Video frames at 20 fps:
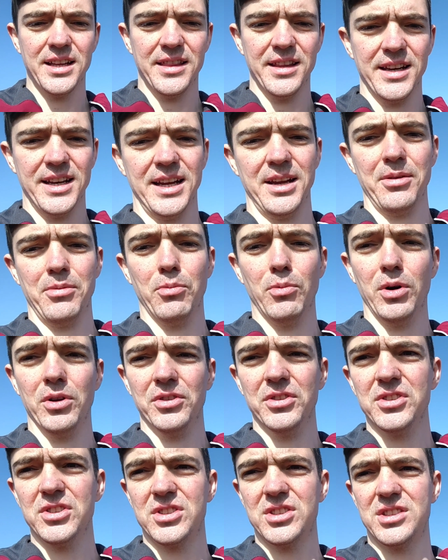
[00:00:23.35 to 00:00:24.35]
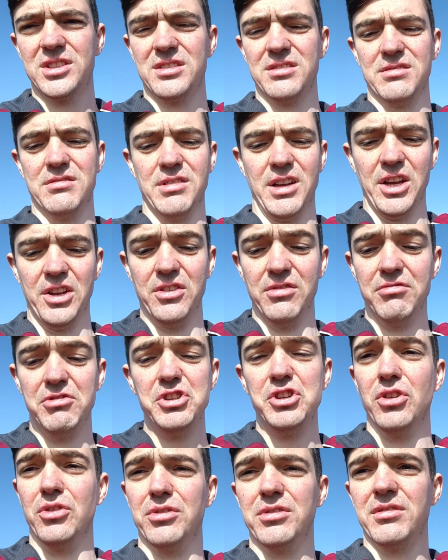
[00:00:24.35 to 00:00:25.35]
that he wants and
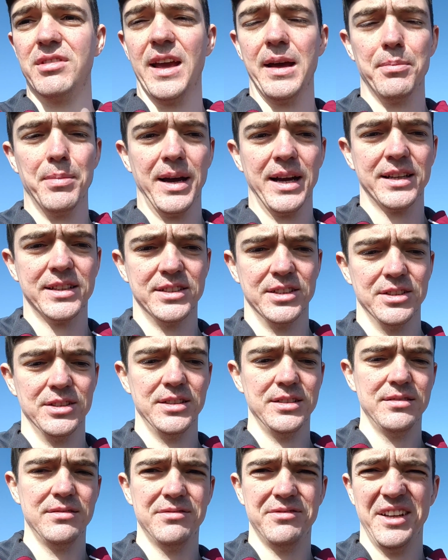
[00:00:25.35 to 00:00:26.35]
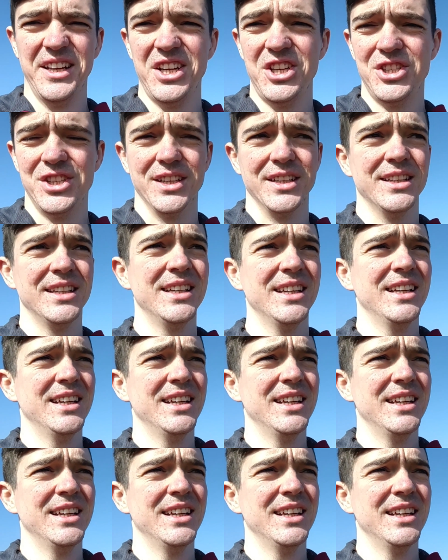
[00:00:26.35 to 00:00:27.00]
should get back to finishing.